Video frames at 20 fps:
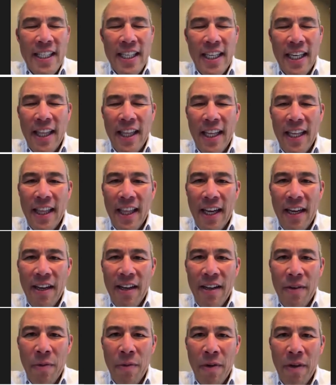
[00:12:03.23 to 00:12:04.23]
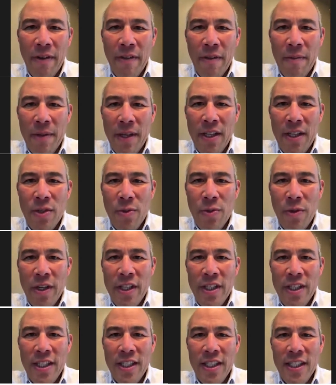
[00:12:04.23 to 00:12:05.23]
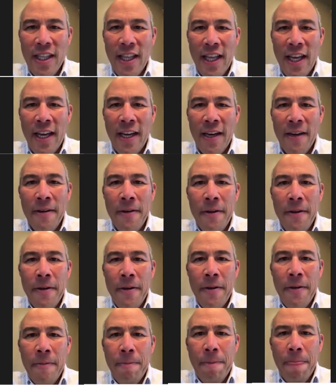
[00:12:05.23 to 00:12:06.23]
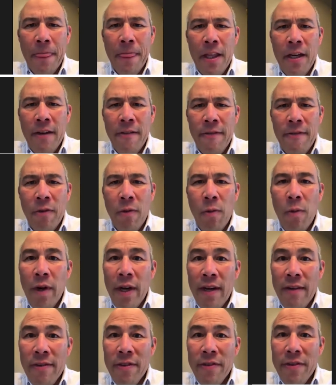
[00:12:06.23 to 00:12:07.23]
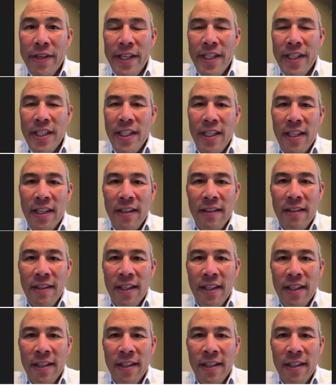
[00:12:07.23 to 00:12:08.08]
And I think that one of the biggest ones is that for whatever reason,